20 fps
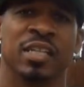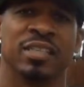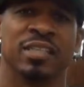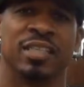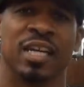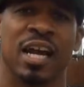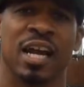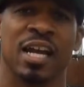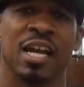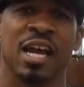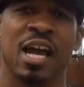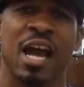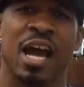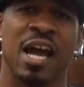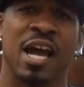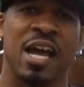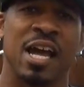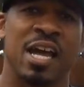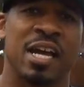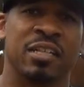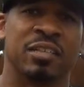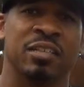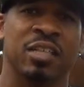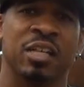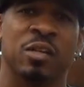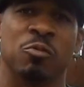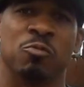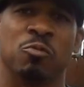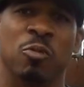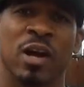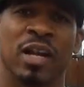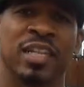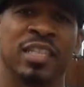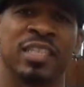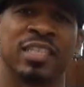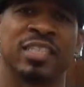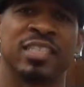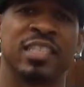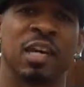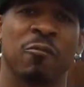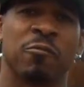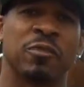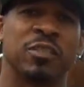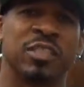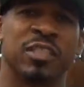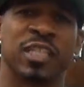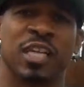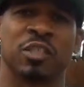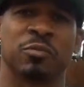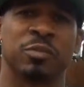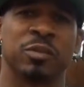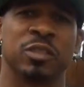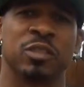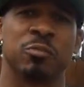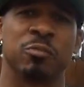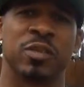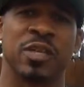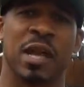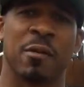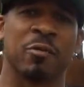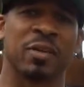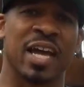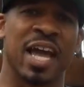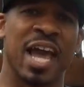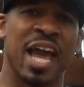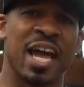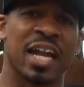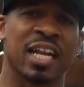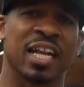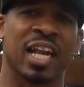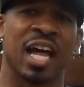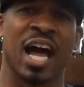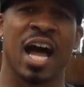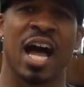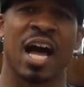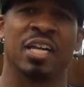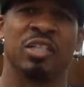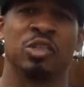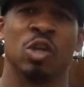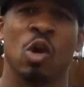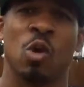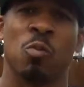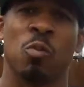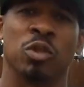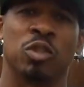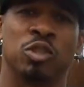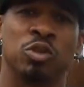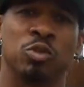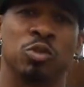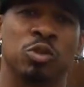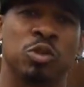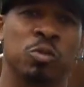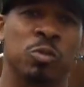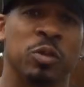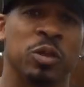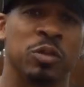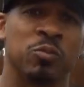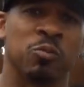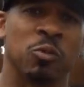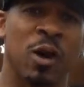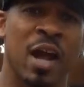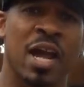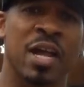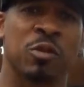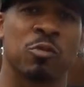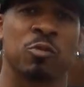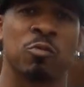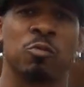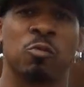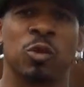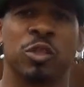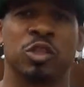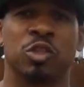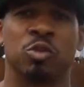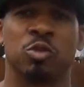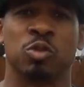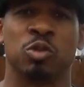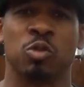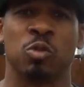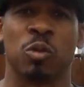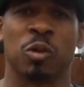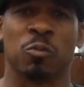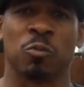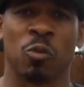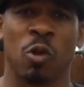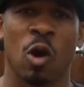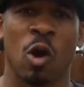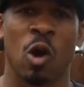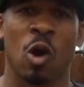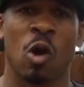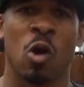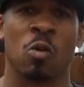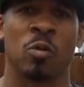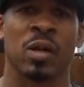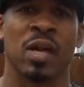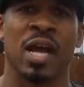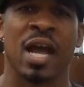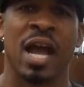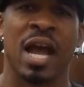Okay, and running the self-assessment to be able to analyze what you are doing right and what you are doing wrong,